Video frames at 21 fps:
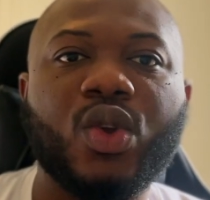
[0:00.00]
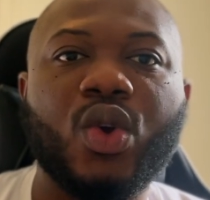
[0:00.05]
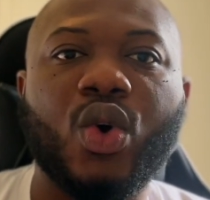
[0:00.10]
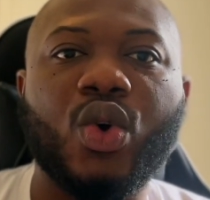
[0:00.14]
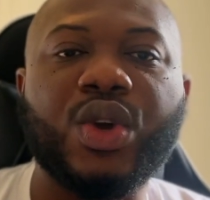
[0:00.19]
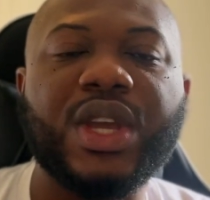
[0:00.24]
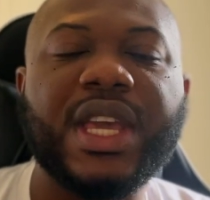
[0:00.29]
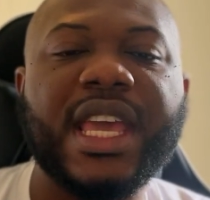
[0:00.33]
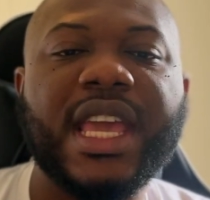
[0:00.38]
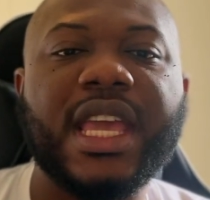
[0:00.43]

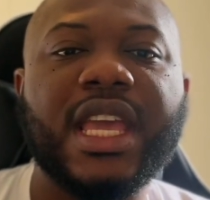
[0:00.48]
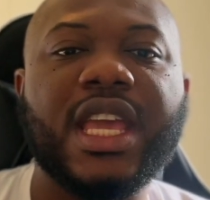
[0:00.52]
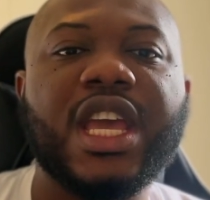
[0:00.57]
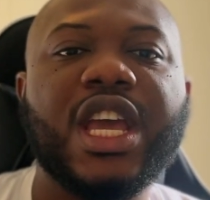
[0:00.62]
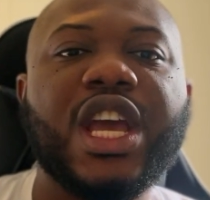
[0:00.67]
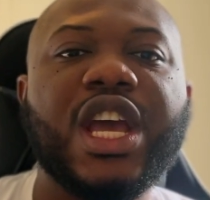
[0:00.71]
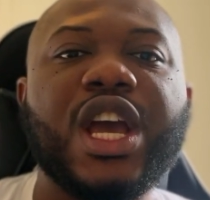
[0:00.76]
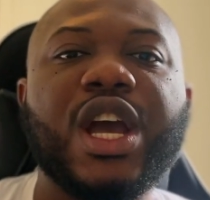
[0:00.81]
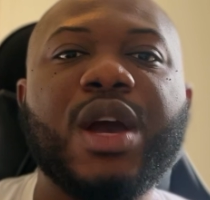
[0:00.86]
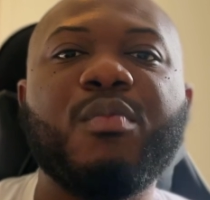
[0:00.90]
Okay,
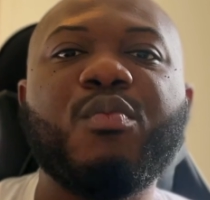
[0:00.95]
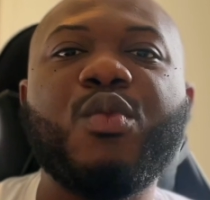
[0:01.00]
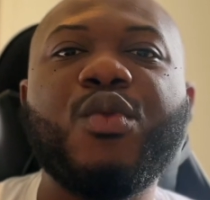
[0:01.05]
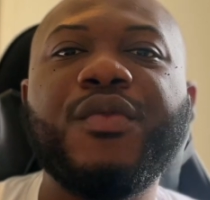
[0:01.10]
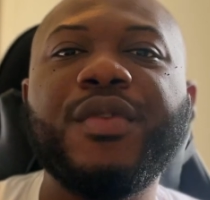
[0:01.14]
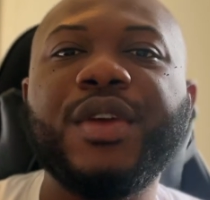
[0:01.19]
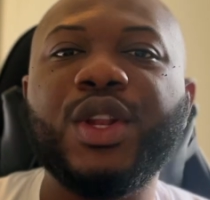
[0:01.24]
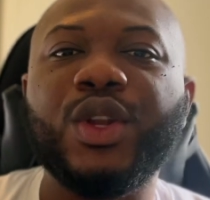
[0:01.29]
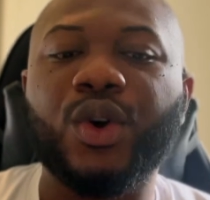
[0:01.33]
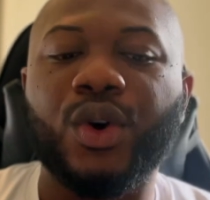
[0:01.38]

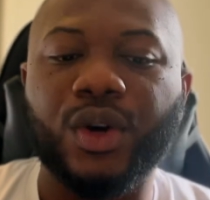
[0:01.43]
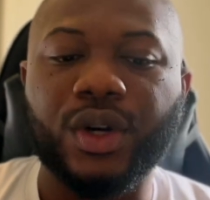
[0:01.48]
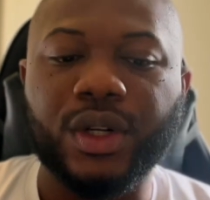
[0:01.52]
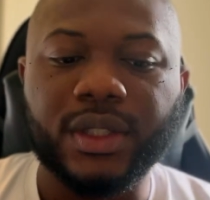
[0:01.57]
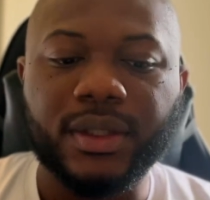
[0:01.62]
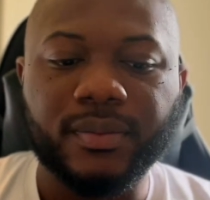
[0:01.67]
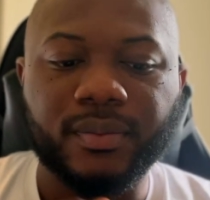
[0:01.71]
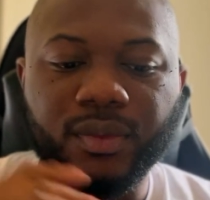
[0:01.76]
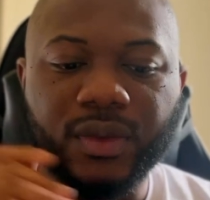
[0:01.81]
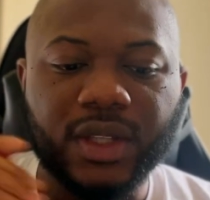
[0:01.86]
moving
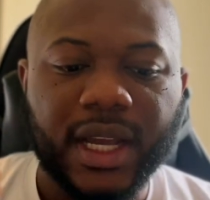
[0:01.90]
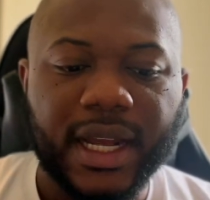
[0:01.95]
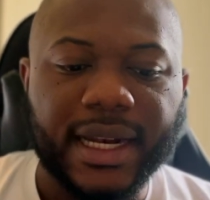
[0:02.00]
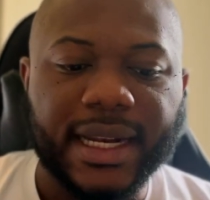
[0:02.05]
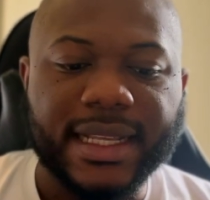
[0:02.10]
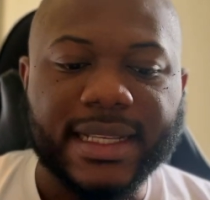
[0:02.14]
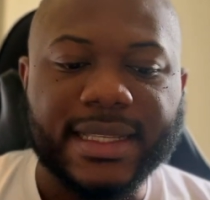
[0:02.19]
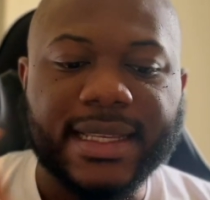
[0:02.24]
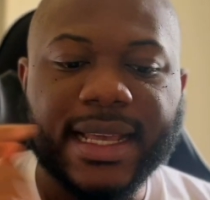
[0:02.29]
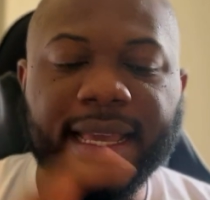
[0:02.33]
on.
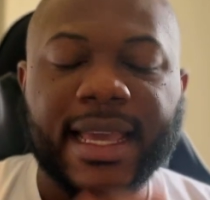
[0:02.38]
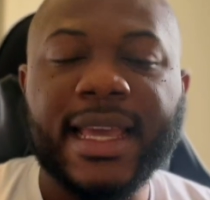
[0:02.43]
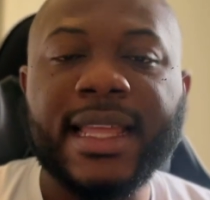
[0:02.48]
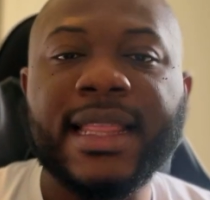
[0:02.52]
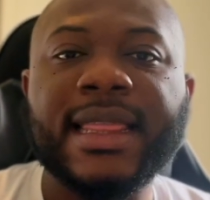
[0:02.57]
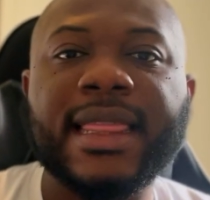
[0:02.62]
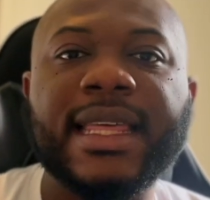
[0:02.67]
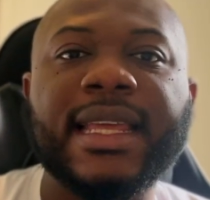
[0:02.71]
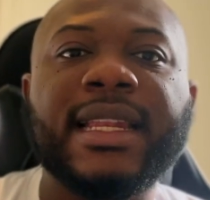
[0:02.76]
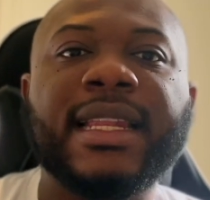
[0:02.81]
The
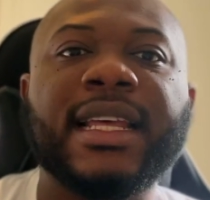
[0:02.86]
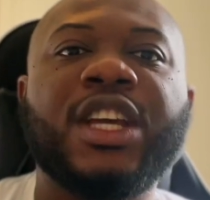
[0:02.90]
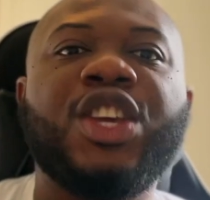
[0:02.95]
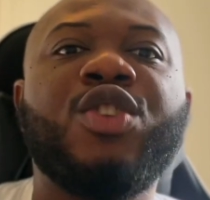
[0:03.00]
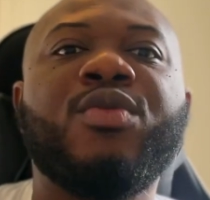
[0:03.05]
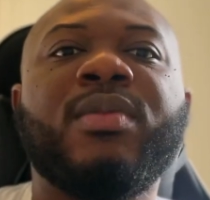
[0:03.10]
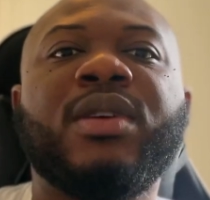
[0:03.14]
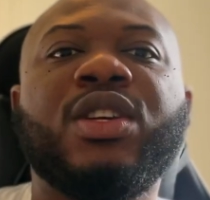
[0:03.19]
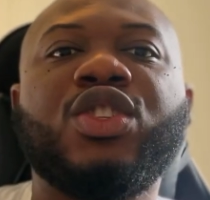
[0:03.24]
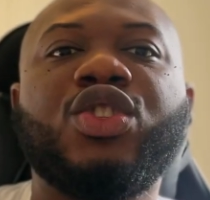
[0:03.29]
second thing that you
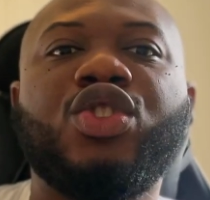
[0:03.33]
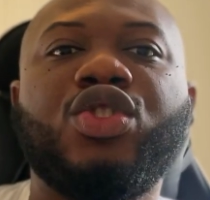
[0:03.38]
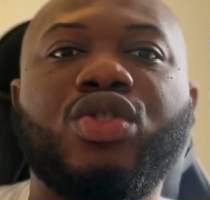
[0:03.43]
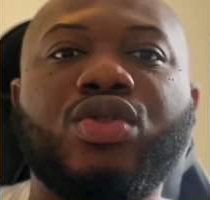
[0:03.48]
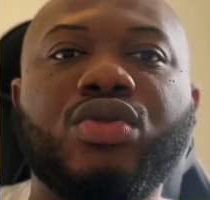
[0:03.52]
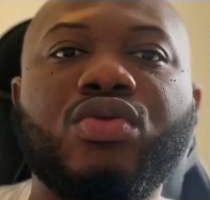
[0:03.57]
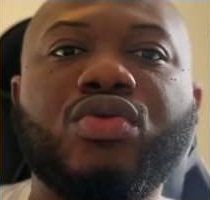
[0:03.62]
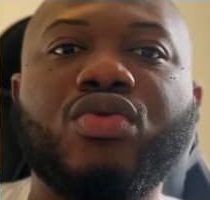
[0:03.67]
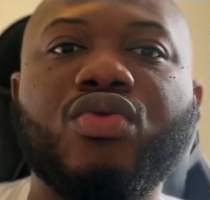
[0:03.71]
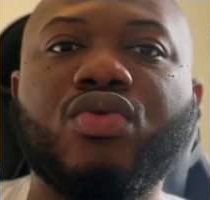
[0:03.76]
must
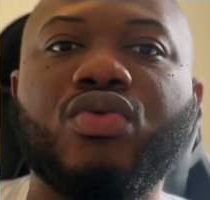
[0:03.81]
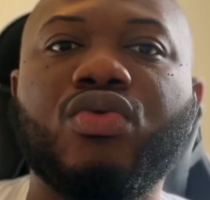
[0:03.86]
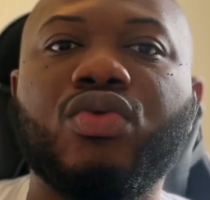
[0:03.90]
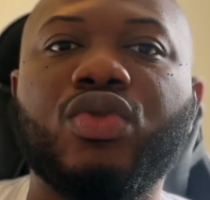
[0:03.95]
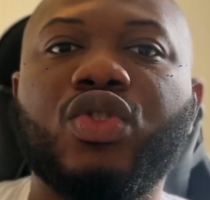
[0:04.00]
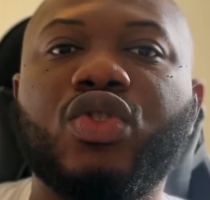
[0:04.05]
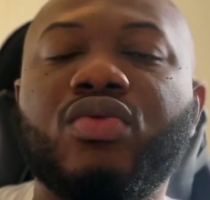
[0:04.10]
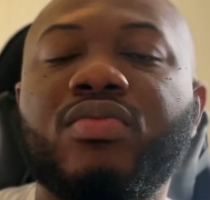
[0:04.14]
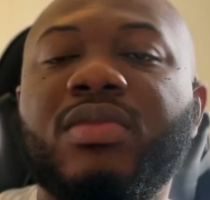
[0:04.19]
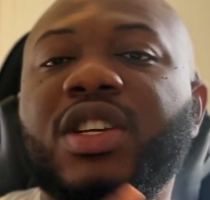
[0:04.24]
do
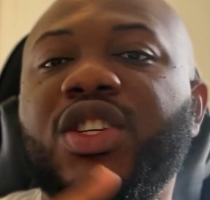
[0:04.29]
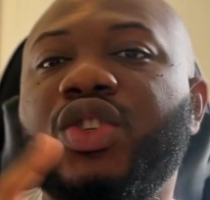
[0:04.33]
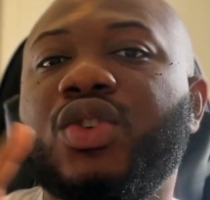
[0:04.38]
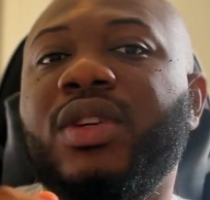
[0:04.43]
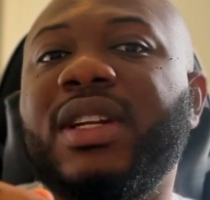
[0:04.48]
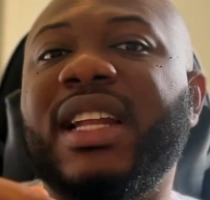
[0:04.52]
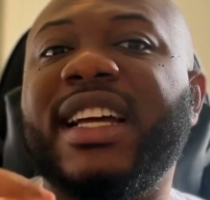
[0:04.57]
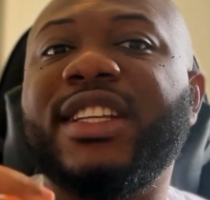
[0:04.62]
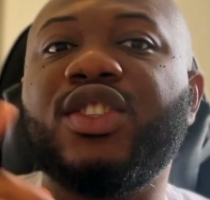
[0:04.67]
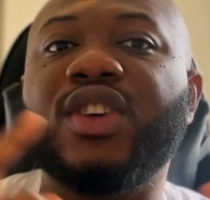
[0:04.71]
to make sure
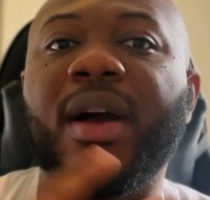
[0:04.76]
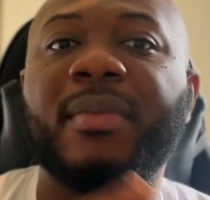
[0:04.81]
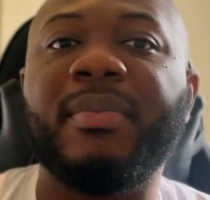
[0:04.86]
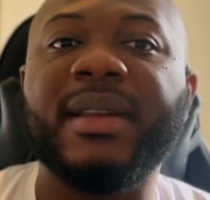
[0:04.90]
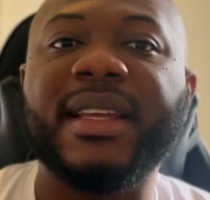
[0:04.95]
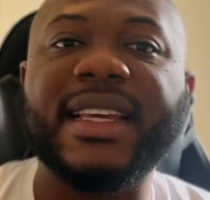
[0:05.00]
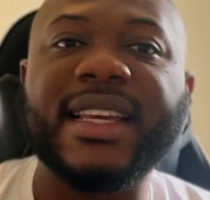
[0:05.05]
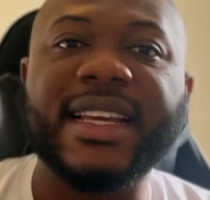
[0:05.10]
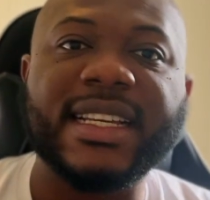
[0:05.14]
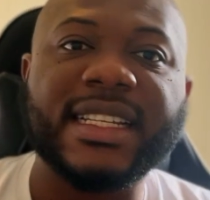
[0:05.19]
that your
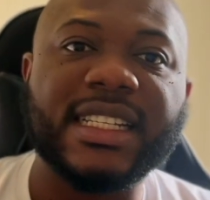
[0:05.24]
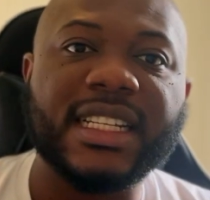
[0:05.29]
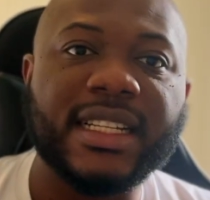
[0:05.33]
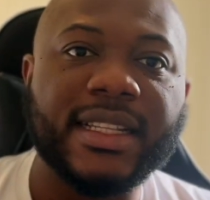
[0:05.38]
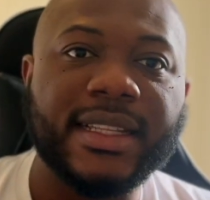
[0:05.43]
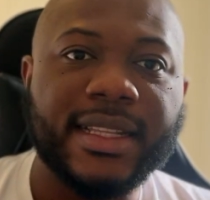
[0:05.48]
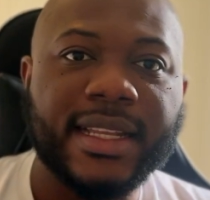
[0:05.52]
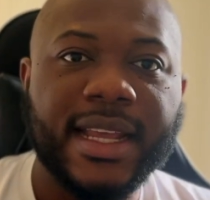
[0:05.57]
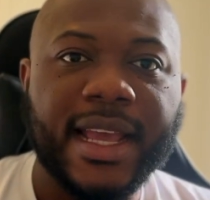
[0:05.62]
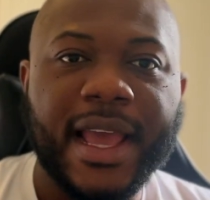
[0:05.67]

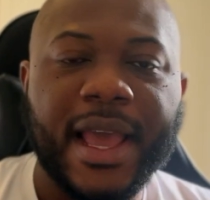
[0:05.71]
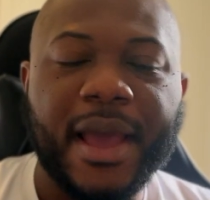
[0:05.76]
application